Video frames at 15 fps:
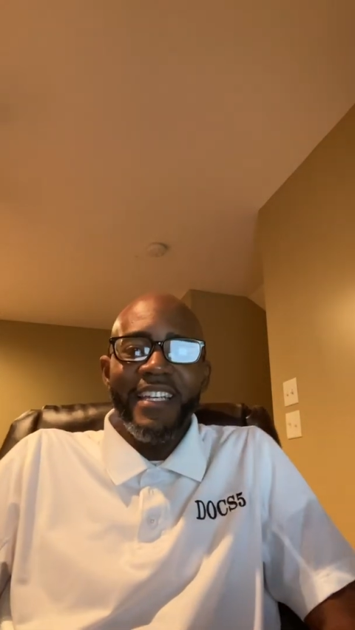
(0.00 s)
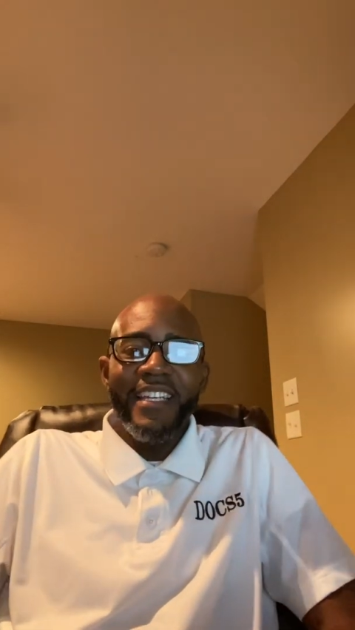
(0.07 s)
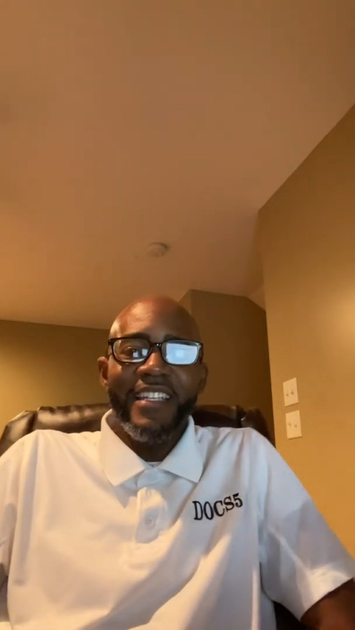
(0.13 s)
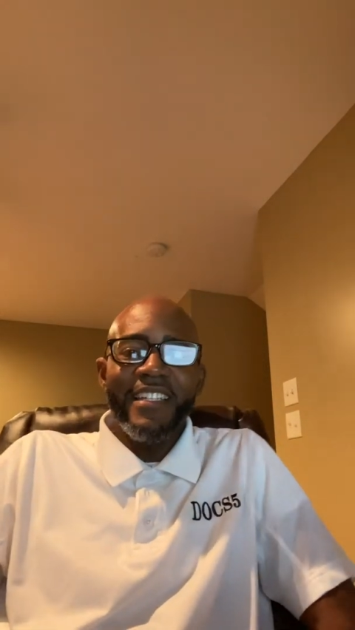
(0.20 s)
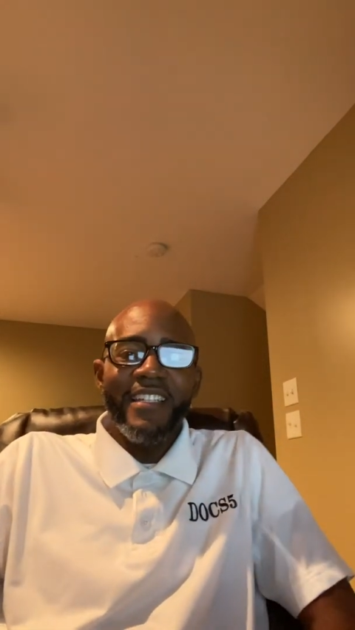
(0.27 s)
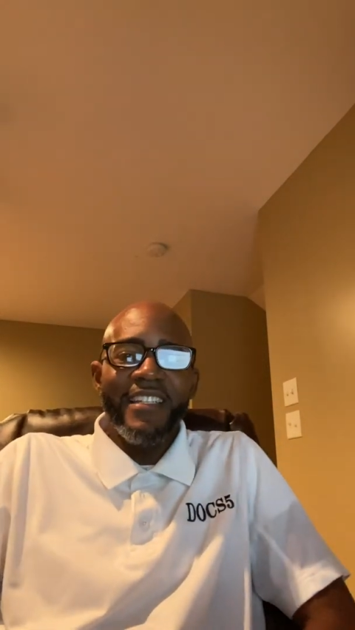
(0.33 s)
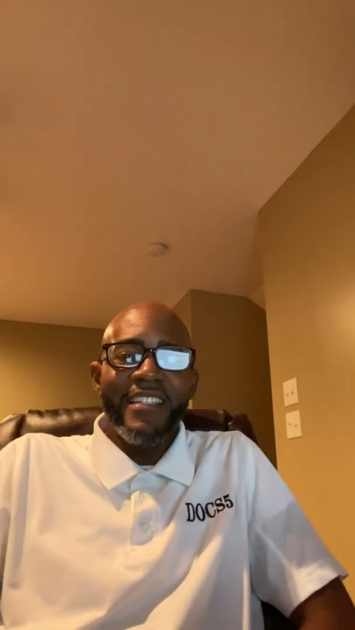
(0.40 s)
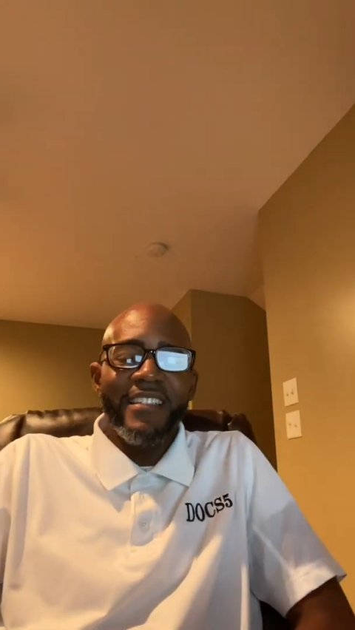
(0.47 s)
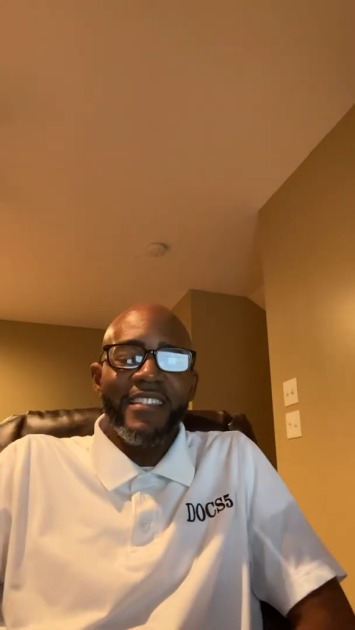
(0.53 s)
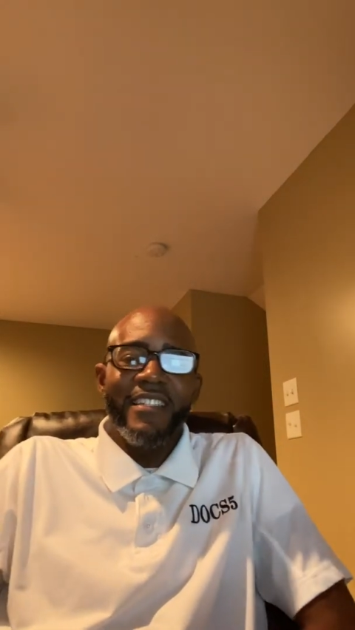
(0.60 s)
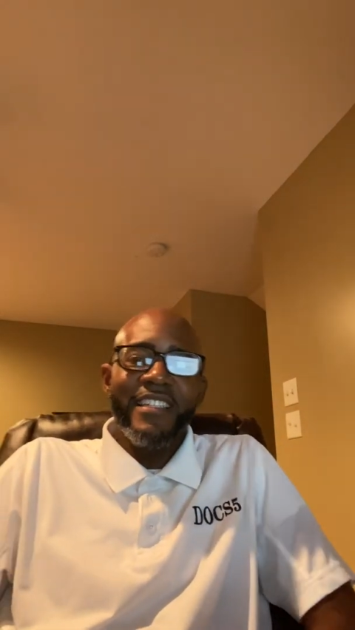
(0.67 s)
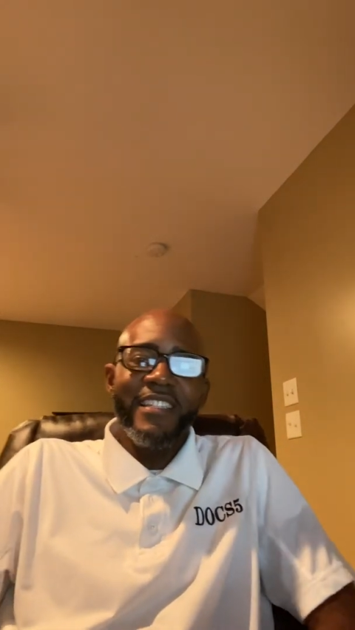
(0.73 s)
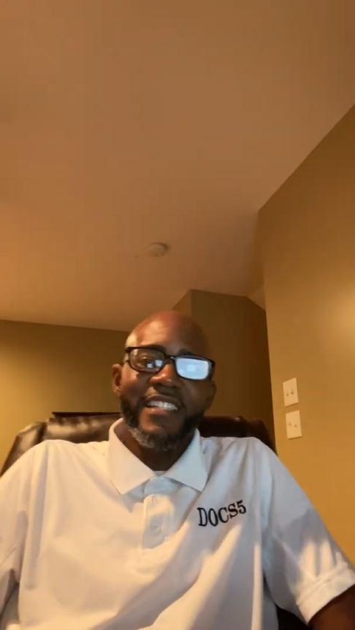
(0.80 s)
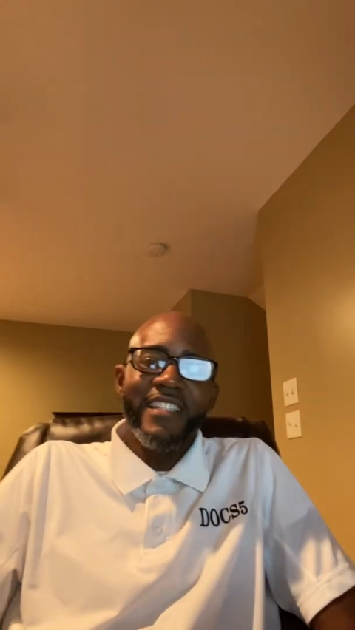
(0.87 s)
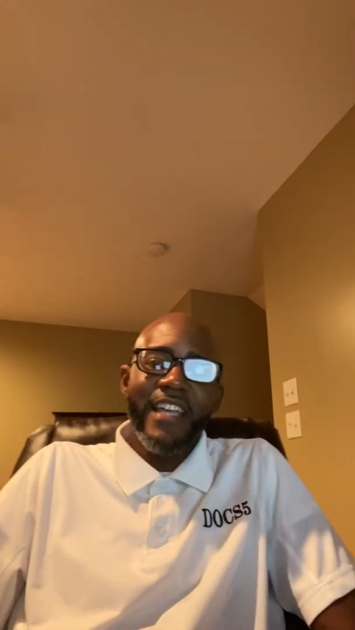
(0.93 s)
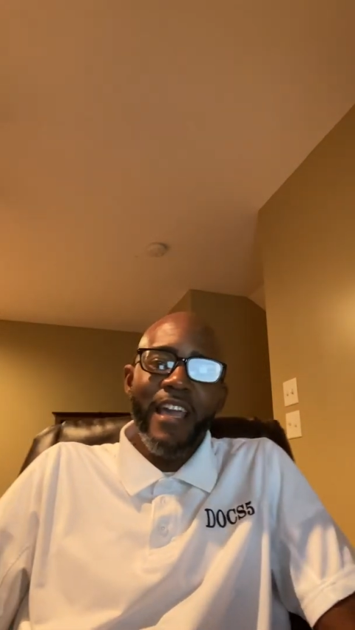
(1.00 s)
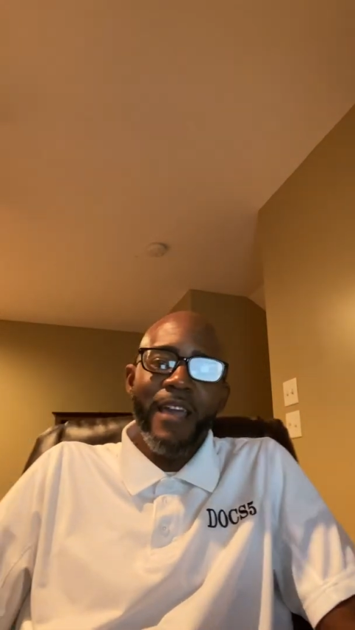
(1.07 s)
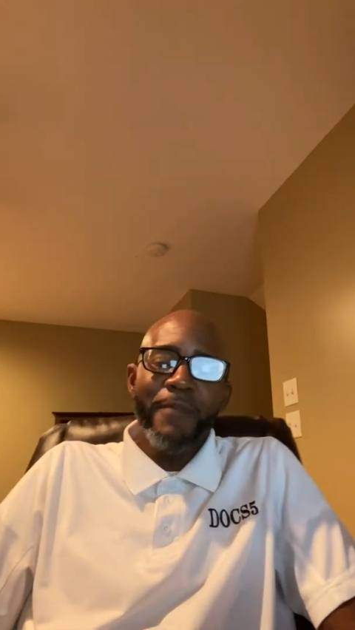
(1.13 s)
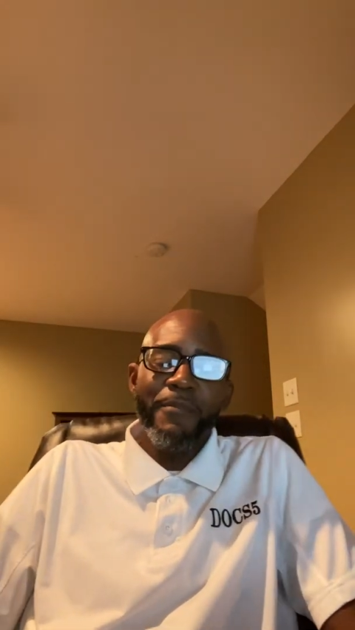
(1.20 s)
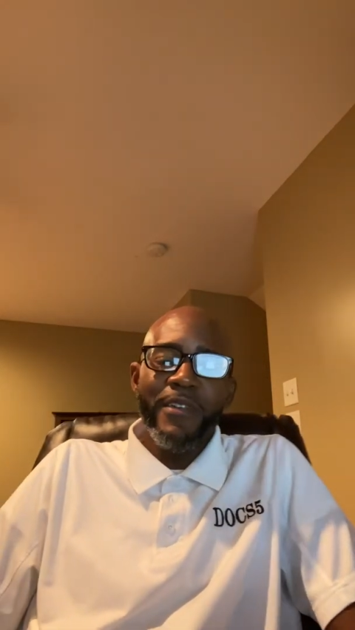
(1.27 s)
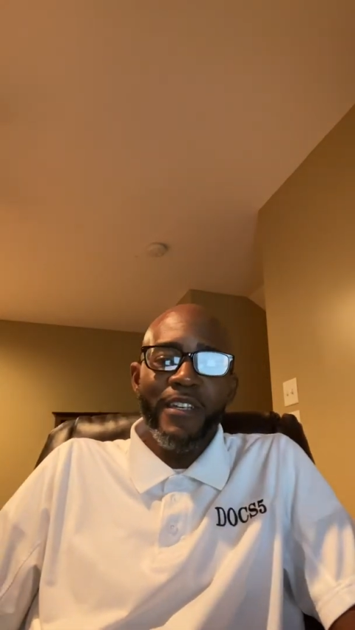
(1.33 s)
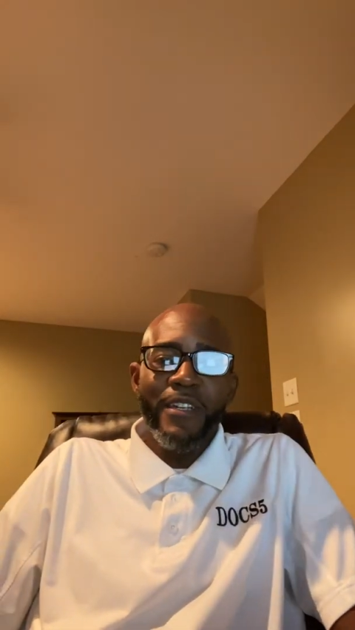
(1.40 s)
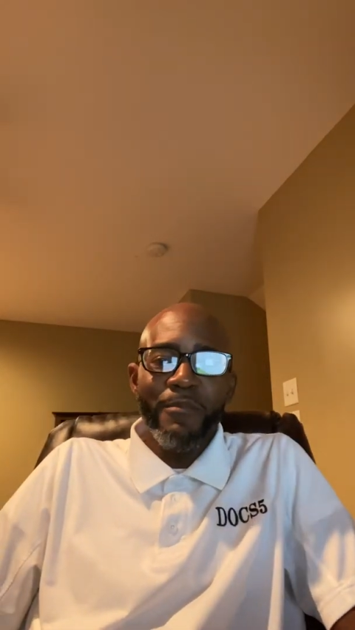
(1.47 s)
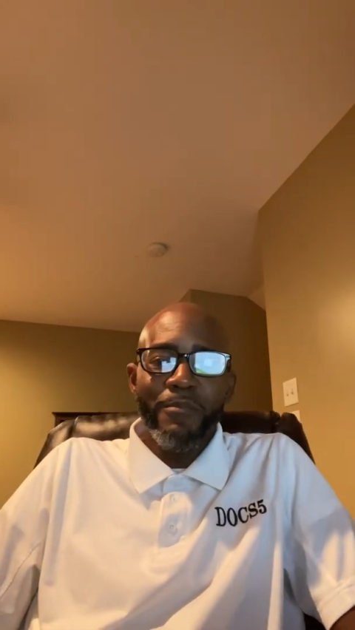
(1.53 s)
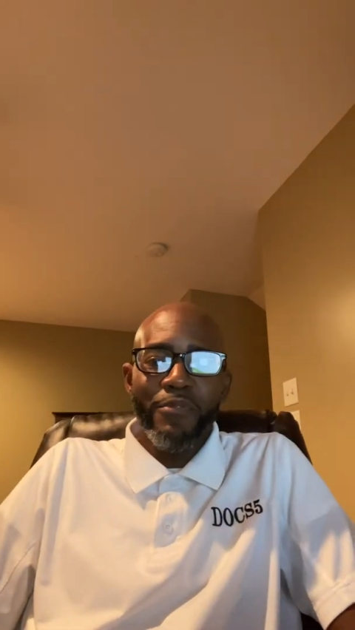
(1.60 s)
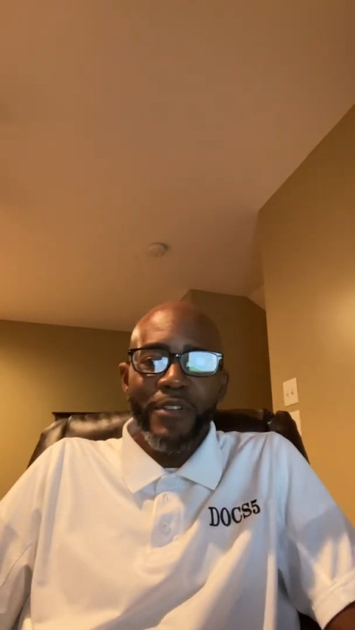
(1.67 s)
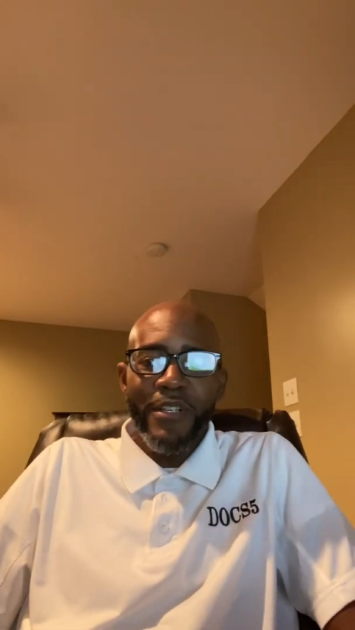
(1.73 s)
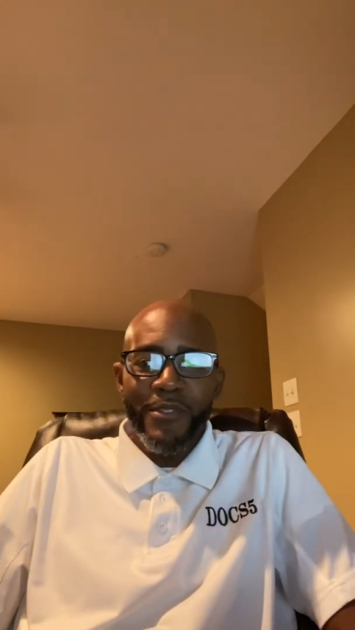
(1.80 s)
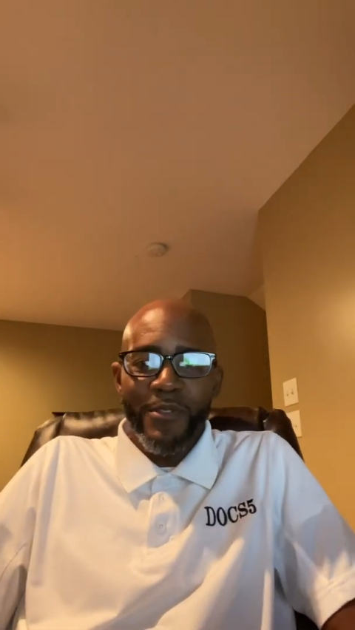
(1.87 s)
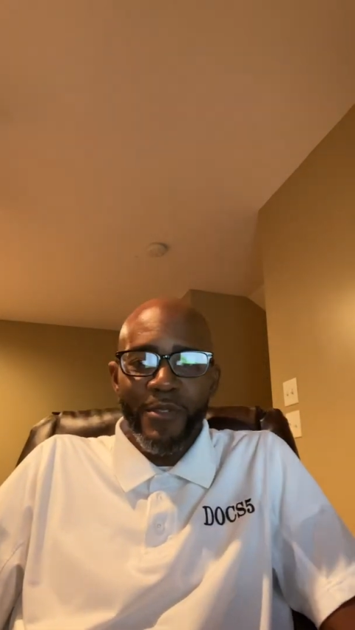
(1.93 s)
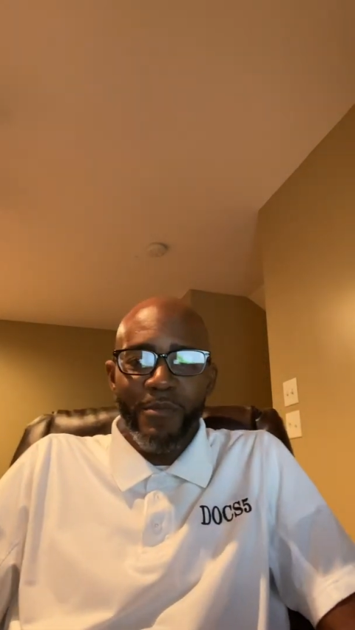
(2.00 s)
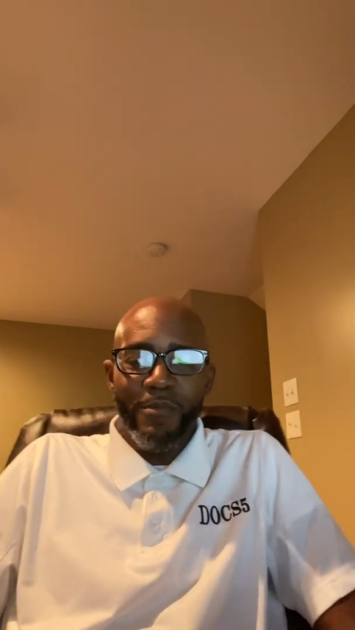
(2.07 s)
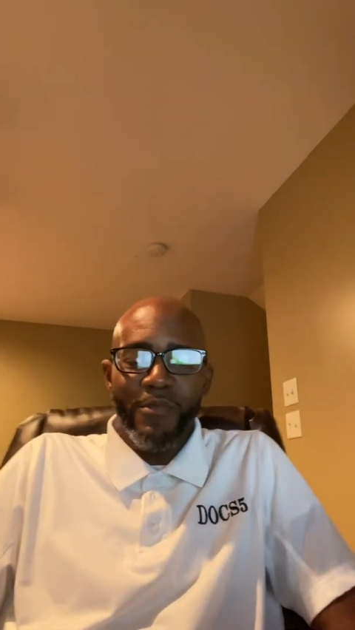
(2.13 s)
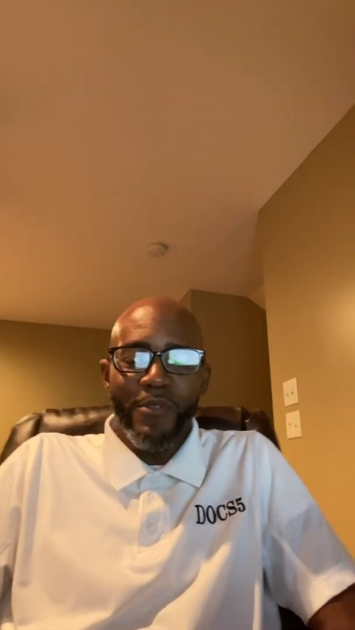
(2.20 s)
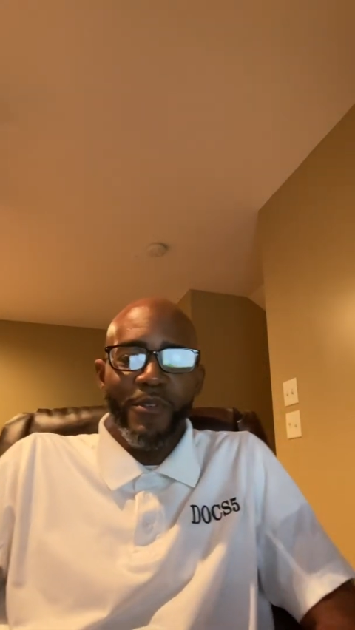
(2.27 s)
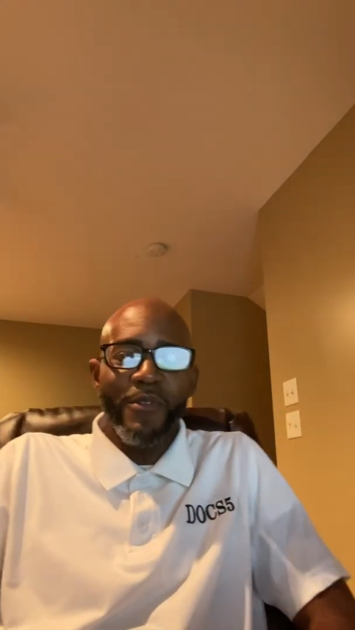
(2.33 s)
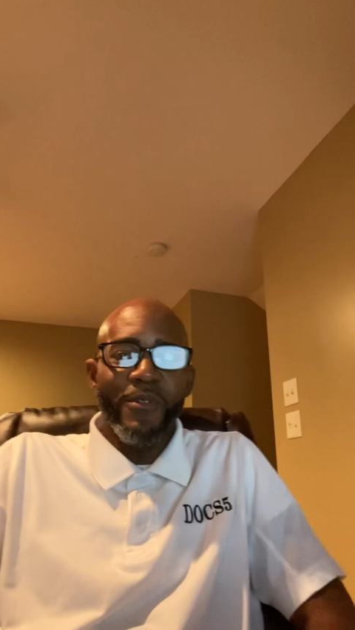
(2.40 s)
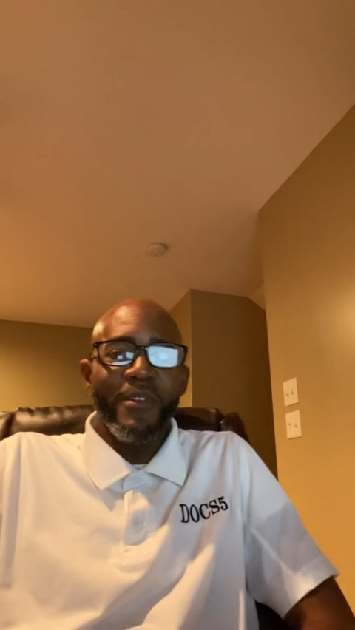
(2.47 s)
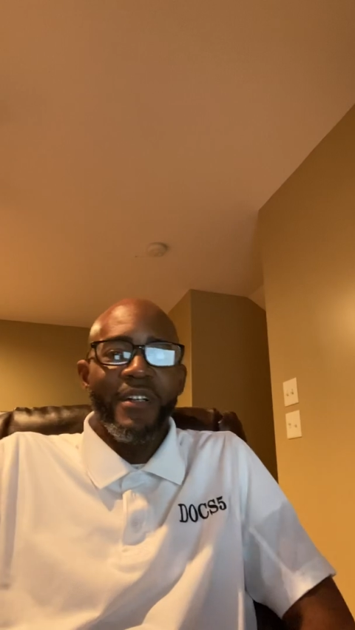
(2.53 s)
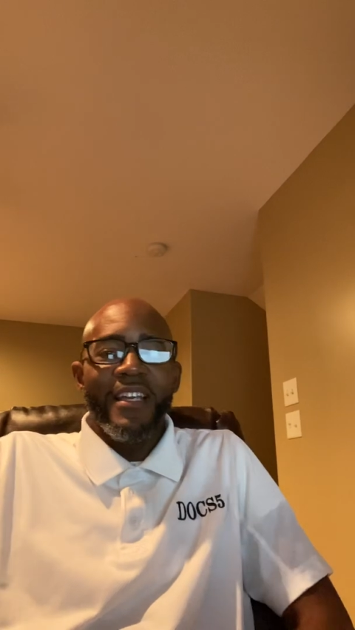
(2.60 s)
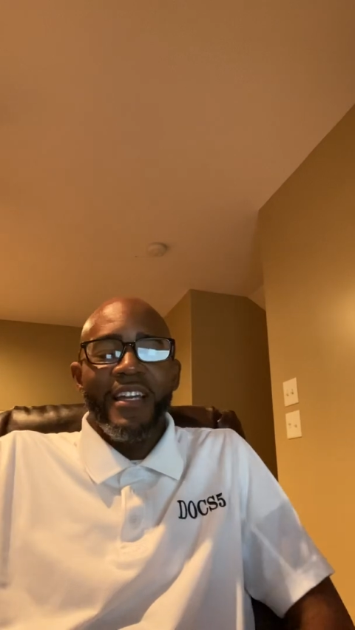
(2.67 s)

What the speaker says: It is the Champion Principal.